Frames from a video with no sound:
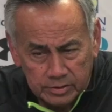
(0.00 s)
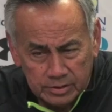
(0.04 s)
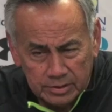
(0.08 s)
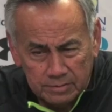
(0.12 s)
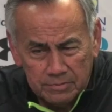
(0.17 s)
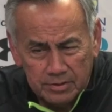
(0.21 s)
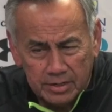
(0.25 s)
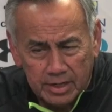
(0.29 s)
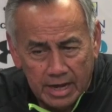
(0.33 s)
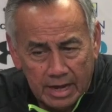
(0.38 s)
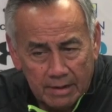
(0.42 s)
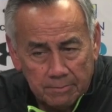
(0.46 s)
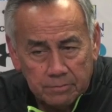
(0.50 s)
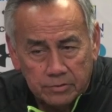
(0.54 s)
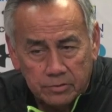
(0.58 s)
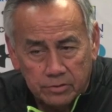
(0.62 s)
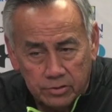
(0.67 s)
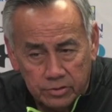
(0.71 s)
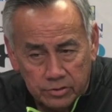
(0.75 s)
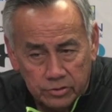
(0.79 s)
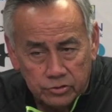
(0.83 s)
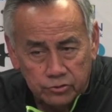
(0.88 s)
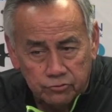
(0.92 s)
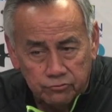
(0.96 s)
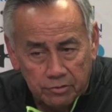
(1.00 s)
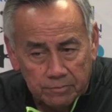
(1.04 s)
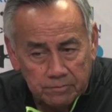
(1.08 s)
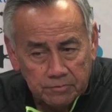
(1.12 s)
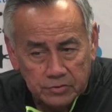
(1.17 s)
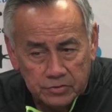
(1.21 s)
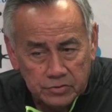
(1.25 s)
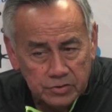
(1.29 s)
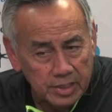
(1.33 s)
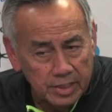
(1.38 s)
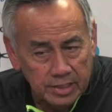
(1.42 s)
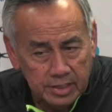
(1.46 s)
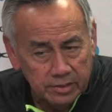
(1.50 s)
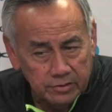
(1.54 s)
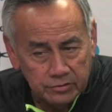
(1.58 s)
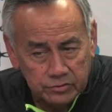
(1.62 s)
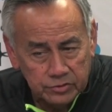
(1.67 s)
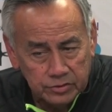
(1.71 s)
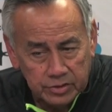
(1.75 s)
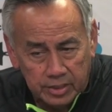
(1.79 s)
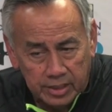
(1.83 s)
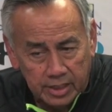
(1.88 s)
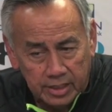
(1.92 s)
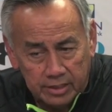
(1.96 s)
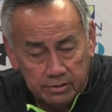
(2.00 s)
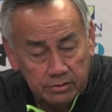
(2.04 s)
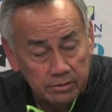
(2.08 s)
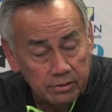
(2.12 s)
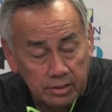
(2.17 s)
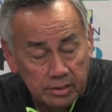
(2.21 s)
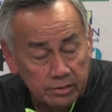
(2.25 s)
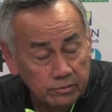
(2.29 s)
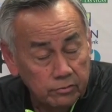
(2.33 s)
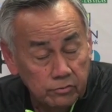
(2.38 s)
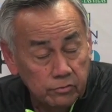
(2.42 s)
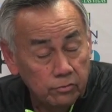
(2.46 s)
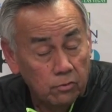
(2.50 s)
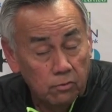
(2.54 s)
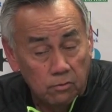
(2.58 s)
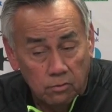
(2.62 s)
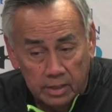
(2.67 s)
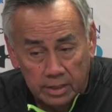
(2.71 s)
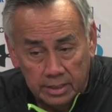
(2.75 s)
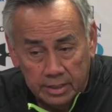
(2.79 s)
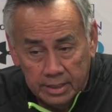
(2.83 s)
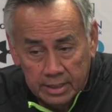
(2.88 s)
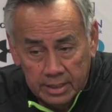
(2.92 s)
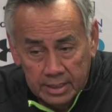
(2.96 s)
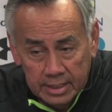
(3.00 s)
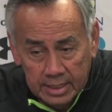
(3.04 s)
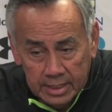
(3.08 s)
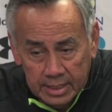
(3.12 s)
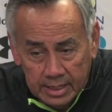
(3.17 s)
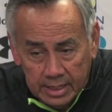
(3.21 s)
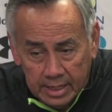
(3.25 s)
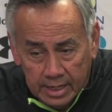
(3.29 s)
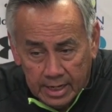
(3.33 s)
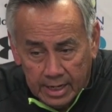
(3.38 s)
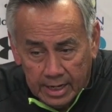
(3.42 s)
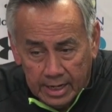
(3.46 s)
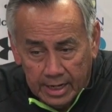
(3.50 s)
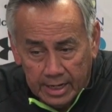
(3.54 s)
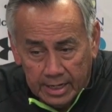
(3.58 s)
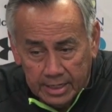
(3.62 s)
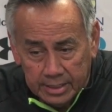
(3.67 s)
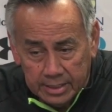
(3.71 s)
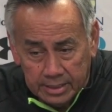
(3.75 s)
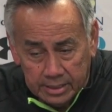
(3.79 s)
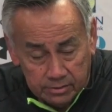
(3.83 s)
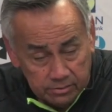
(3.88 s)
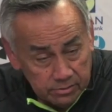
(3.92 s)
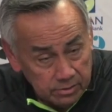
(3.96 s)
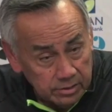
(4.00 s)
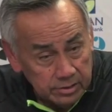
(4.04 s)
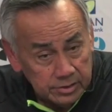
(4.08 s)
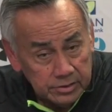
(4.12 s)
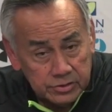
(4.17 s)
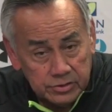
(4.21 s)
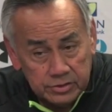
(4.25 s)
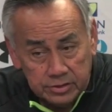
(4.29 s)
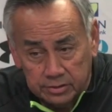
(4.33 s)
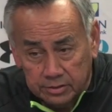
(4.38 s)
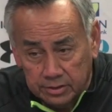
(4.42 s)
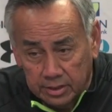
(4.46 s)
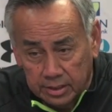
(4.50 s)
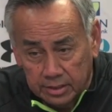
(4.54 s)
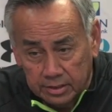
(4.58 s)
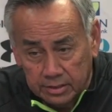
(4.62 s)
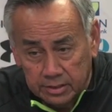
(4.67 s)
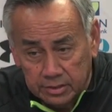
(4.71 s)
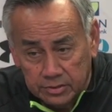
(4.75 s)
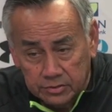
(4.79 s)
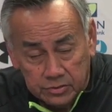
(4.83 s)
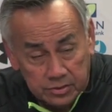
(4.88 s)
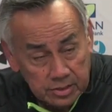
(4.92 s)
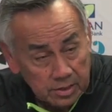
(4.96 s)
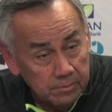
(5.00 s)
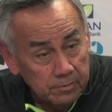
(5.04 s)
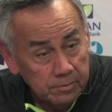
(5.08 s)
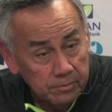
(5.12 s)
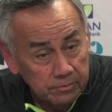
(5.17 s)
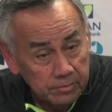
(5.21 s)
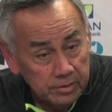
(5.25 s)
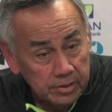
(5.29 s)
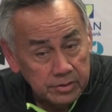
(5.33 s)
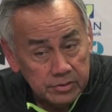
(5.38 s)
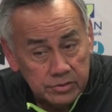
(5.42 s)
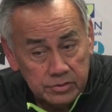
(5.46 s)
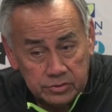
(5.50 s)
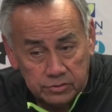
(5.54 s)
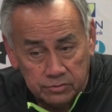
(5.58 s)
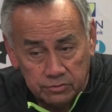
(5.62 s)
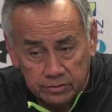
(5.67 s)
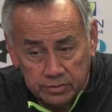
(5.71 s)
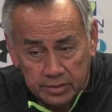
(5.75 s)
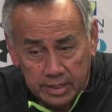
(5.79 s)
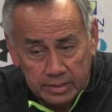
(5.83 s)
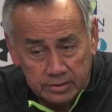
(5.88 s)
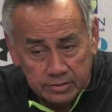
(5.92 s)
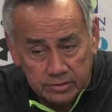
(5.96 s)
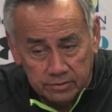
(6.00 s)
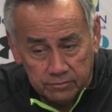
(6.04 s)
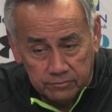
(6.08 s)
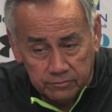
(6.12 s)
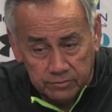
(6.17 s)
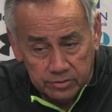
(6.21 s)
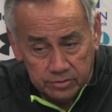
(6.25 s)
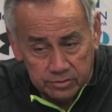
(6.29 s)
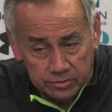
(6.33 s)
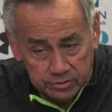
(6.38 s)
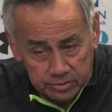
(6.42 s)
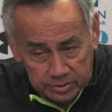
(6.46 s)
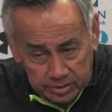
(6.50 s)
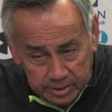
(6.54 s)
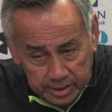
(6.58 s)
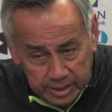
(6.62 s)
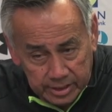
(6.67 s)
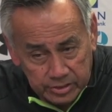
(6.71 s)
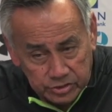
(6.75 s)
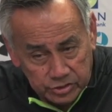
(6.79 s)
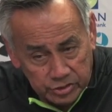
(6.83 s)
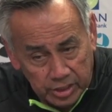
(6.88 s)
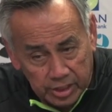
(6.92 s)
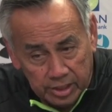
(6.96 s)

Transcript: Something happened on his trip to San Diego State, I don't know what, and he called us and he's coming with us, so that's a real good get.